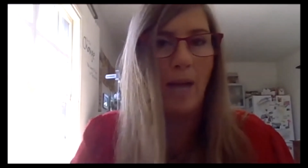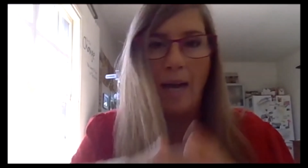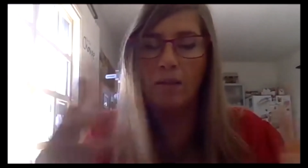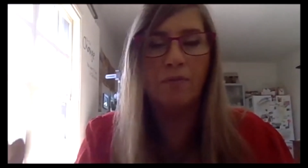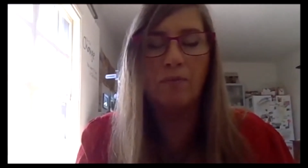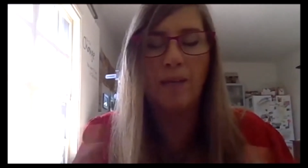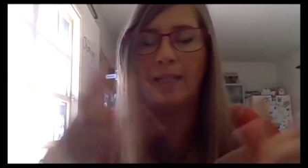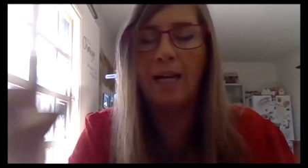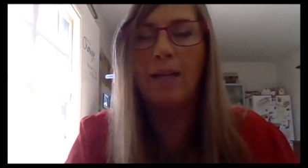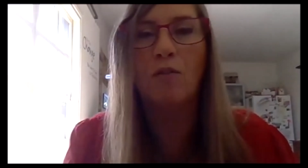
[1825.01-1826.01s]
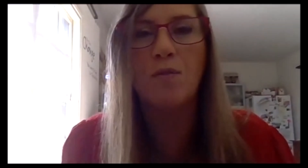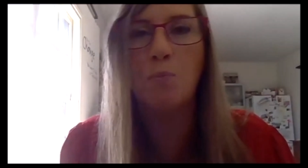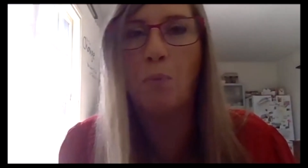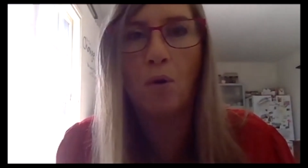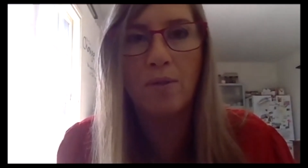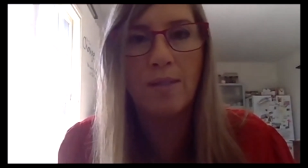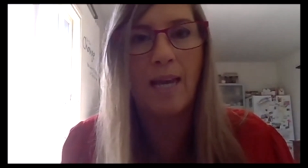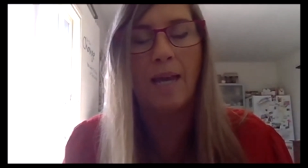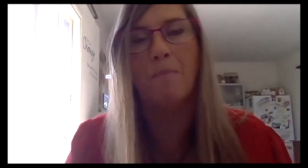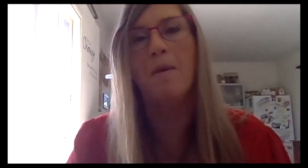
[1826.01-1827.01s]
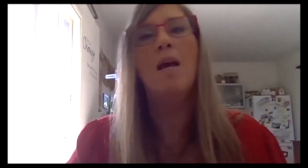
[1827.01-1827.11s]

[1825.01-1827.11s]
kind of any kind of sports game.